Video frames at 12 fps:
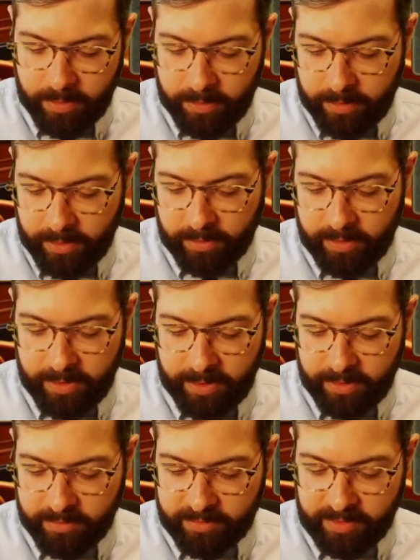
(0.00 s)
There
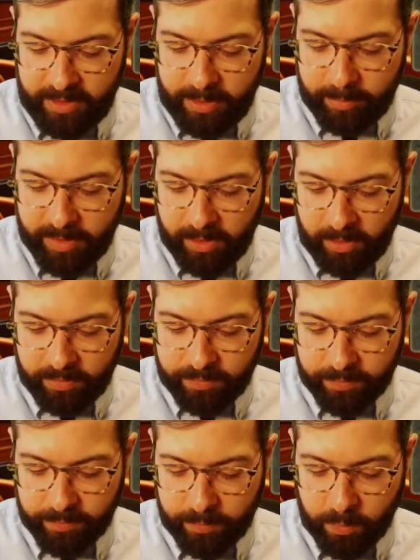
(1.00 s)
is email
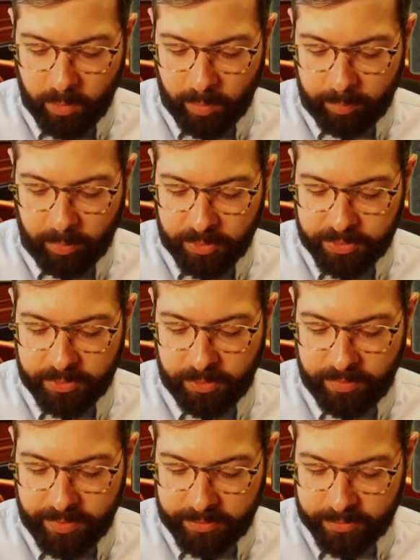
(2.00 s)
for personal
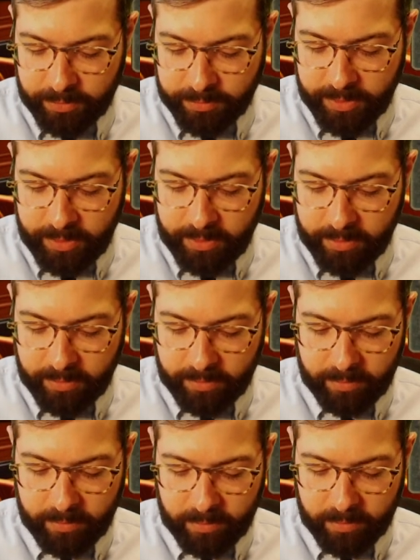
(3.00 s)
things only,
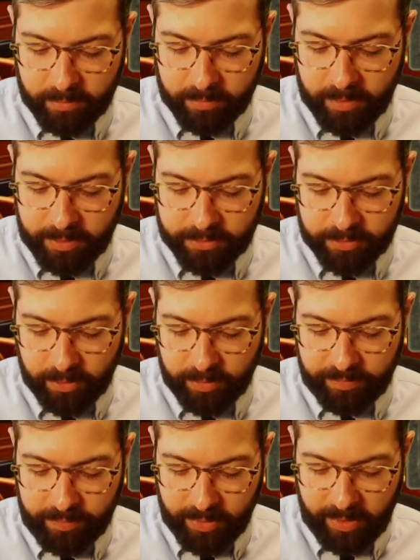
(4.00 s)
right? So
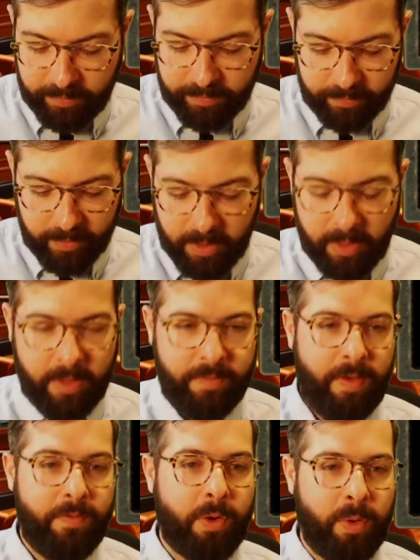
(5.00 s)
if you have
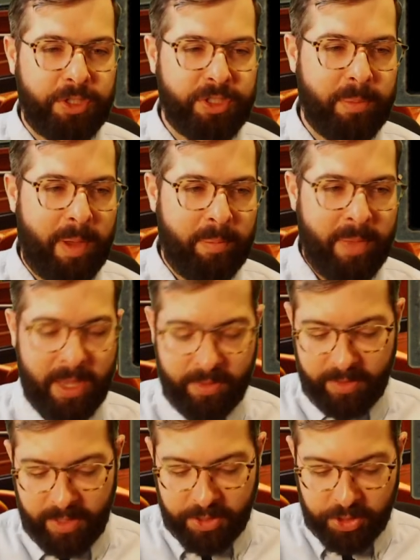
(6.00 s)
a question about math,
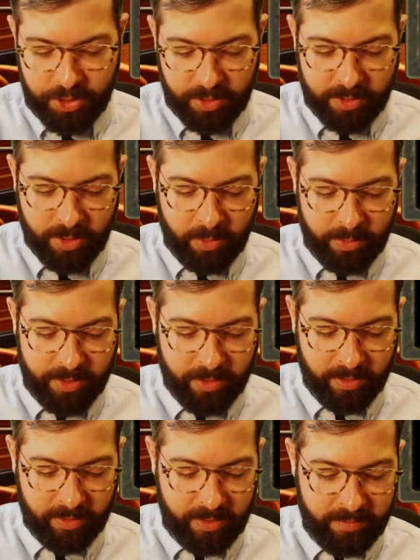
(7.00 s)
it should go
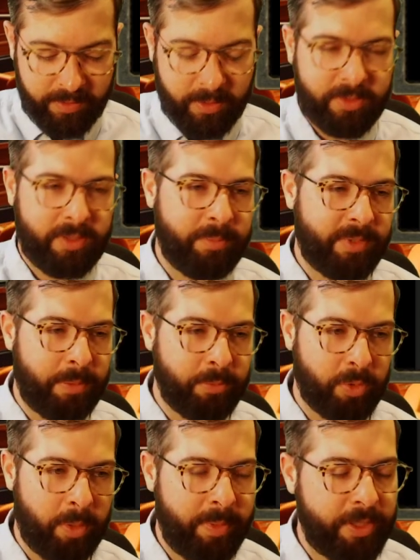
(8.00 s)
here, even though sometimes
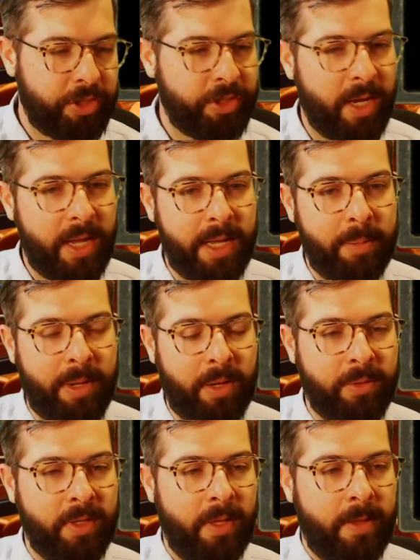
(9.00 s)
we're a bit shy
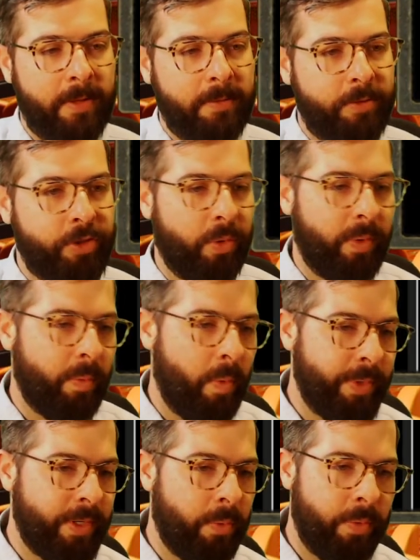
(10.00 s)
about showing what
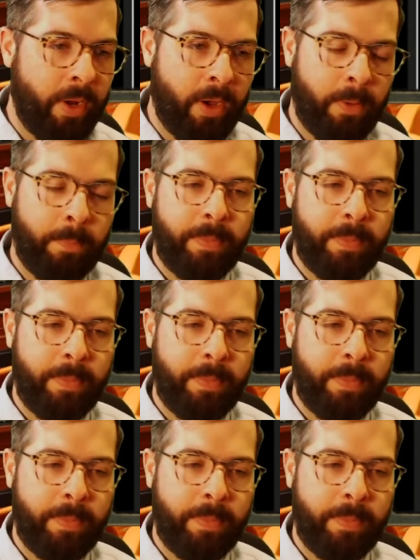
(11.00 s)
we don't know.